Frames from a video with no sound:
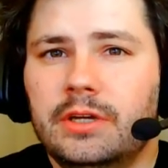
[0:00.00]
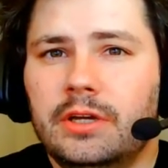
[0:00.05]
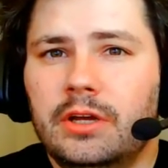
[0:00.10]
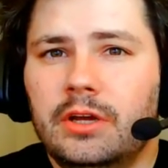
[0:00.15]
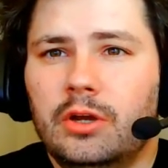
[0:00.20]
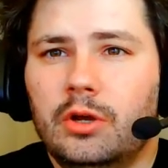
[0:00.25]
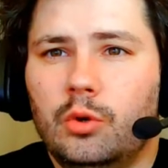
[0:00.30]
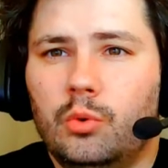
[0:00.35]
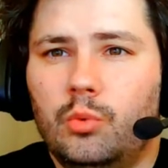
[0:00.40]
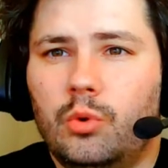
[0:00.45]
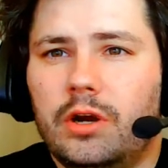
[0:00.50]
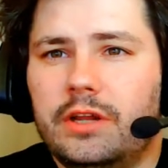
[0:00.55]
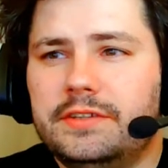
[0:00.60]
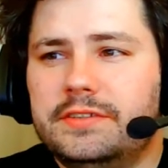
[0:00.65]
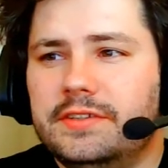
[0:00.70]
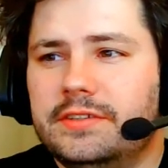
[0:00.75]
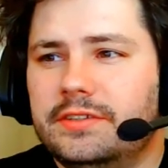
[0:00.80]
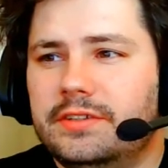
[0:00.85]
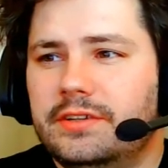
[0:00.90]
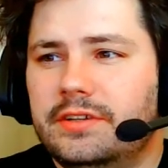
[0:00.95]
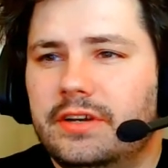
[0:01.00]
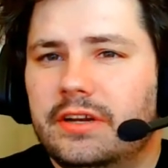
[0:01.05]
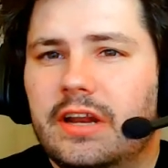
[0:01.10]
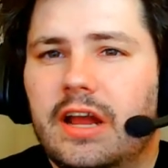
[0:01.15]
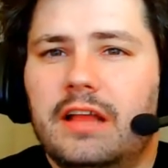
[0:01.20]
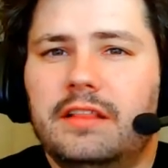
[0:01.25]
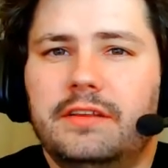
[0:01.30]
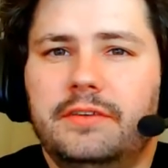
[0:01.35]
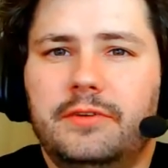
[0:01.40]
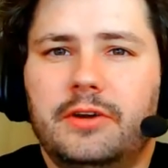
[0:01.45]
wanting to not
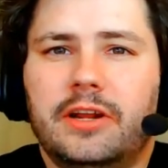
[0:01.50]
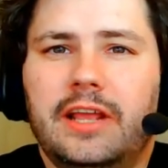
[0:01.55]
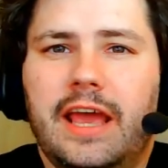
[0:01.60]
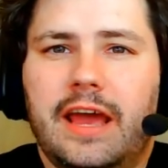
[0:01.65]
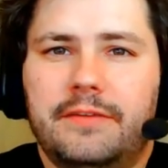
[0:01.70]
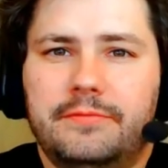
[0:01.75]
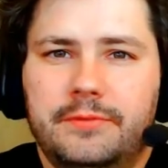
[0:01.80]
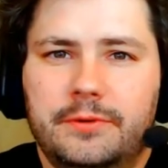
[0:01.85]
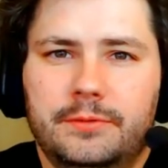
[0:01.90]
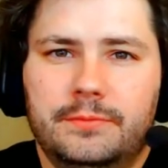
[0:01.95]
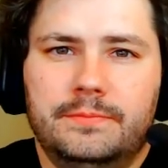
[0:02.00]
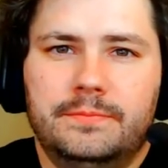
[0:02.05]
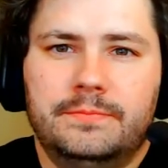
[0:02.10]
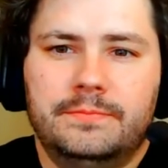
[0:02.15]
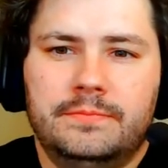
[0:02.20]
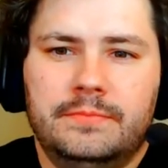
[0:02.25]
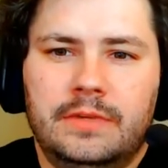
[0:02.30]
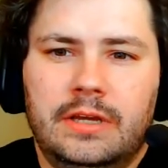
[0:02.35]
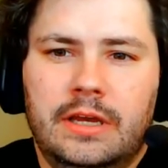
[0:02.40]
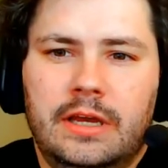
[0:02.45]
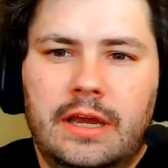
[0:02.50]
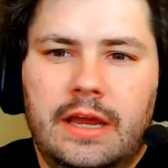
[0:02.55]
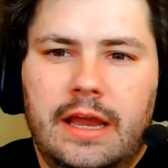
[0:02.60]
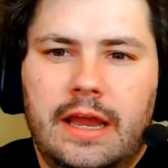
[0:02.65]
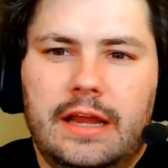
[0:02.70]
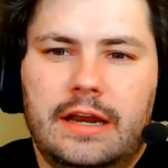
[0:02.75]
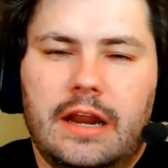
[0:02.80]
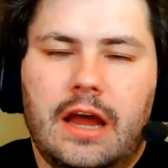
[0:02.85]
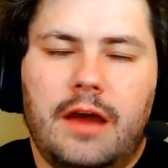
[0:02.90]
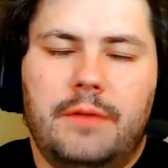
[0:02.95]
live on cat food and
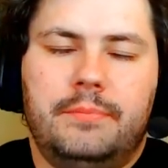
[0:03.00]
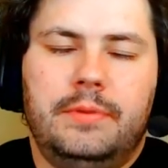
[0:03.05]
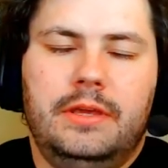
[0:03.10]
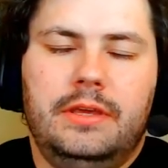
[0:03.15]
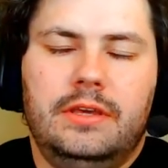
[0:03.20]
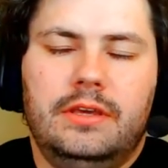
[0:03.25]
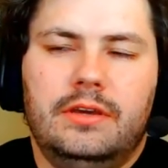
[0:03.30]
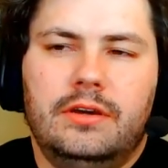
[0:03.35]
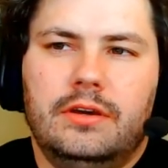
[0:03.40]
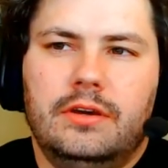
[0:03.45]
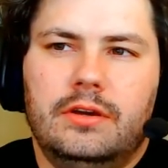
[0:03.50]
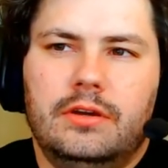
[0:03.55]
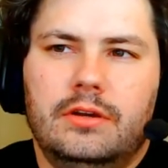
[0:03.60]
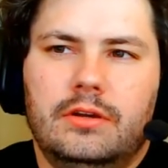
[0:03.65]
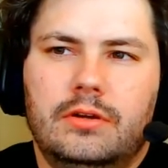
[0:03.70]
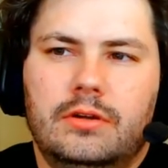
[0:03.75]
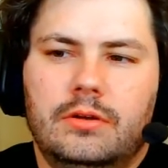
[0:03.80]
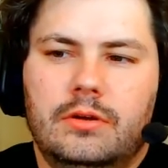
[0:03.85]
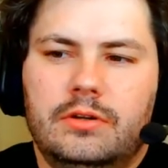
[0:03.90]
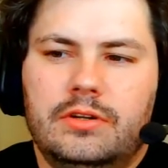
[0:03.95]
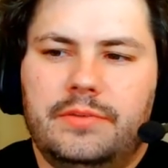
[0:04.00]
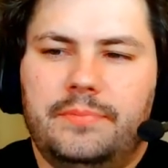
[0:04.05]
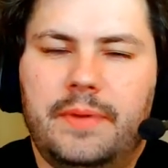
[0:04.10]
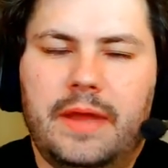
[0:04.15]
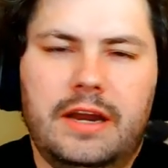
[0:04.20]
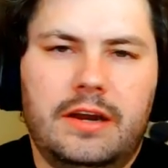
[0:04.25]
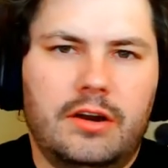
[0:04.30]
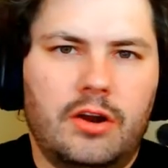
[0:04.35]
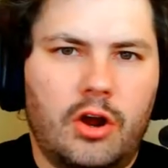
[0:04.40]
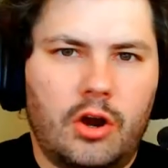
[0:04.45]
not be dependent
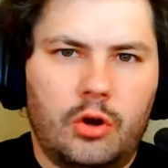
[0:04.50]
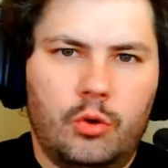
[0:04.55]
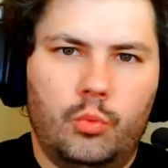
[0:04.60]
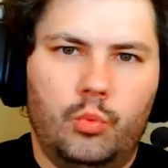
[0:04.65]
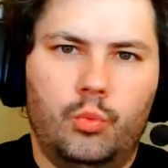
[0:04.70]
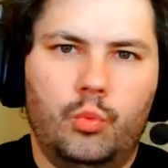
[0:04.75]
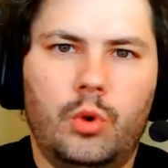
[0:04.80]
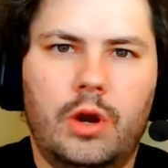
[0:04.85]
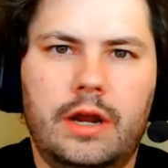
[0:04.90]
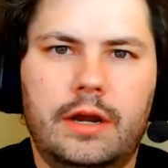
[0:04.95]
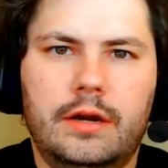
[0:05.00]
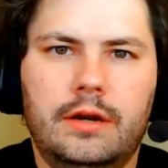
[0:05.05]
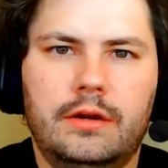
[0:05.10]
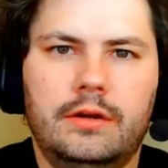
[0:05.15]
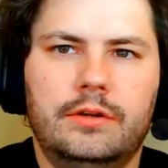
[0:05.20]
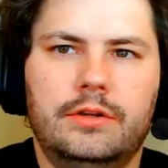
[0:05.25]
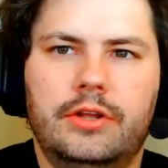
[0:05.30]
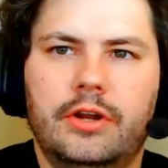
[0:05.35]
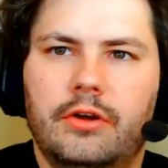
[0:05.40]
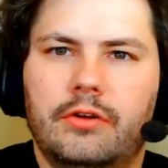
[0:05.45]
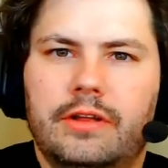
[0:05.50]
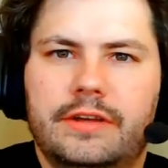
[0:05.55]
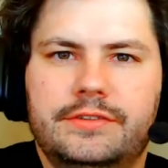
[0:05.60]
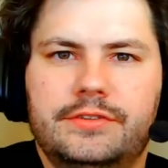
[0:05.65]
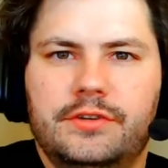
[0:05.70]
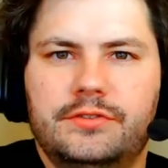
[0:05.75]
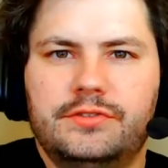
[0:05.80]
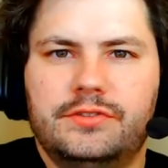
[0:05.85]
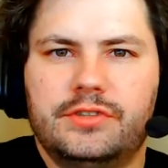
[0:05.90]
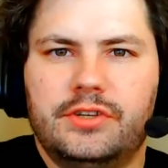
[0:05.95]
on one, like Social
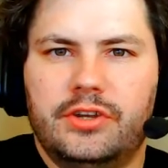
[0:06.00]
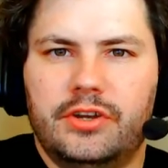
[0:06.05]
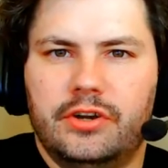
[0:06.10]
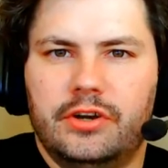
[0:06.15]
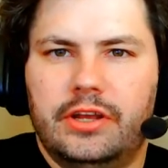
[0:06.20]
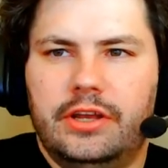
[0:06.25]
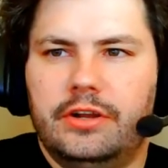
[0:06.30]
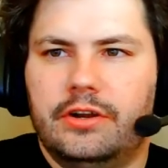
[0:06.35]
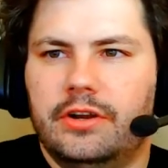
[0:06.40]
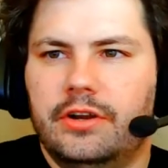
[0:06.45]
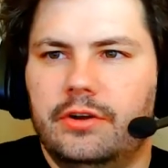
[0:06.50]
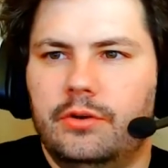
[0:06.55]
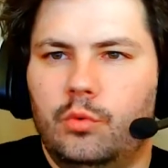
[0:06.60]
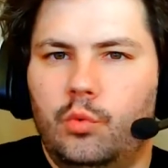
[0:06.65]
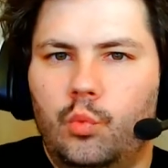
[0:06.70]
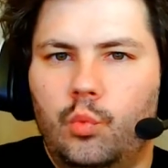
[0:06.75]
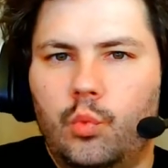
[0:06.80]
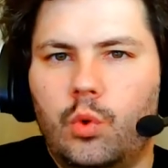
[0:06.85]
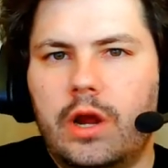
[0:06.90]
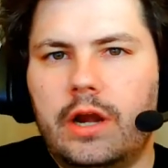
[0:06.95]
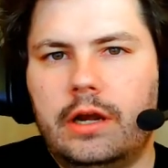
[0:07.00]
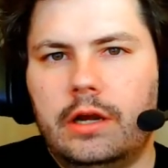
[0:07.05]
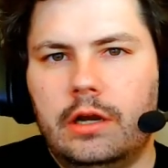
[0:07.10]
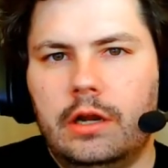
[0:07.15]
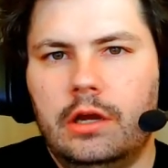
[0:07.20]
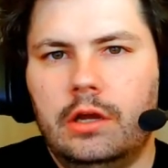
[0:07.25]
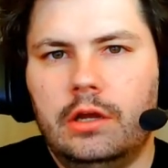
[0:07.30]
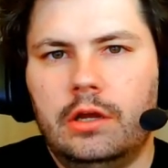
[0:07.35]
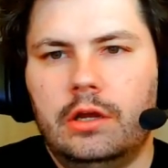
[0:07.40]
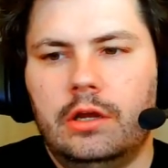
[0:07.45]
Security or one
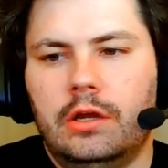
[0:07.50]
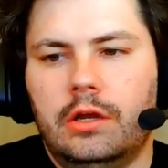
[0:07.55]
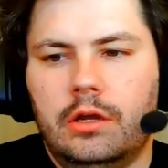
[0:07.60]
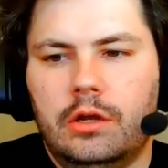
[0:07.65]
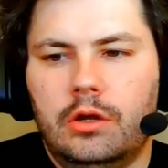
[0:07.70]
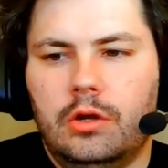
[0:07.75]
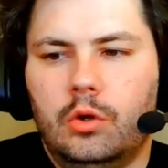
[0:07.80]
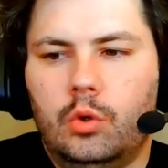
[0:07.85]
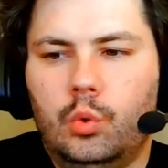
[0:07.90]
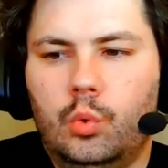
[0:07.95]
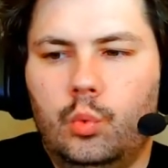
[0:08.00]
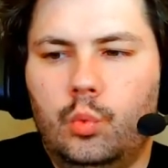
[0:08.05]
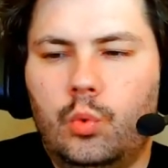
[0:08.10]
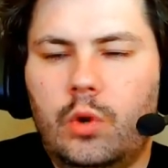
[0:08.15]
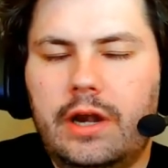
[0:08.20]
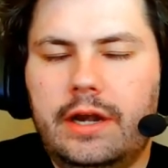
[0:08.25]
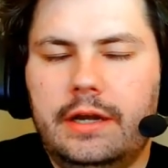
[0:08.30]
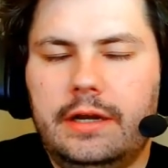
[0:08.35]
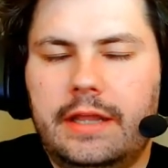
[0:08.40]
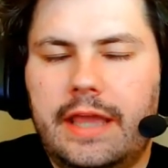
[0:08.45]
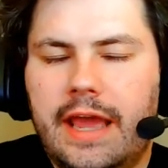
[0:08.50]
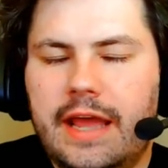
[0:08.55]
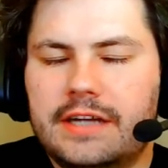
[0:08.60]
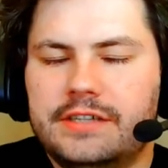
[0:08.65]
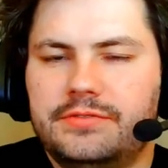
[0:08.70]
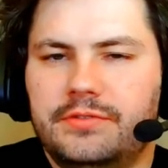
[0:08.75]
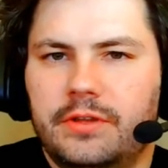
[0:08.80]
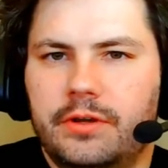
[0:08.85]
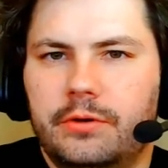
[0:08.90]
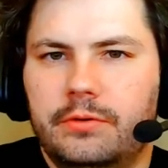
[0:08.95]
cash flow.